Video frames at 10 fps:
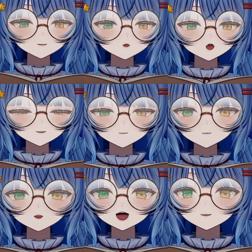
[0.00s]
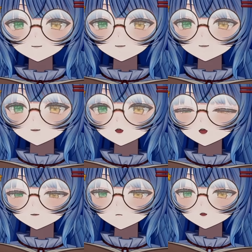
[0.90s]
where I don't really have to
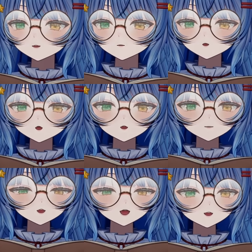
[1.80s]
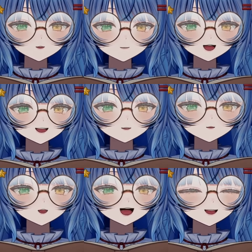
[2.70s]
work too hard on my character's
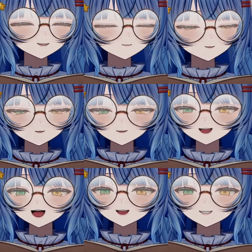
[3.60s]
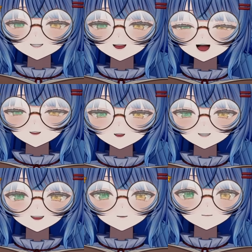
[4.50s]
backstory. I just roll the dice and watch
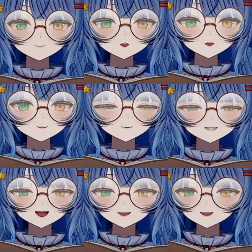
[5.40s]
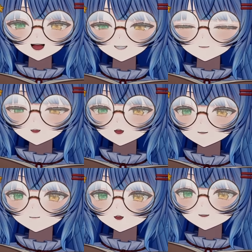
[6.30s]
the numbers go up and down, and that can be a lot
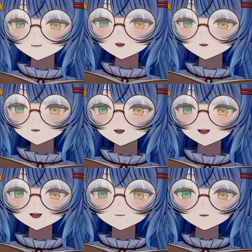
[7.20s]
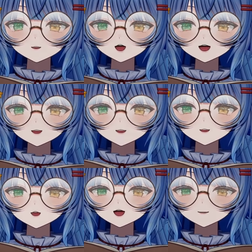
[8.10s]
of fun too. But I
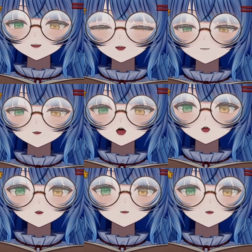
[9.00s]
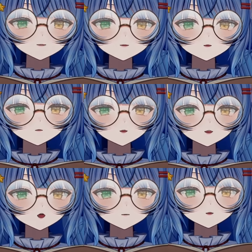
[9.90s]
think as a beginner solo
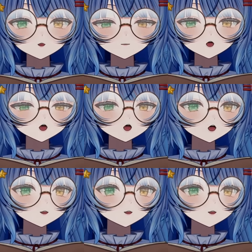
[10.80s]
TTRPG player, it's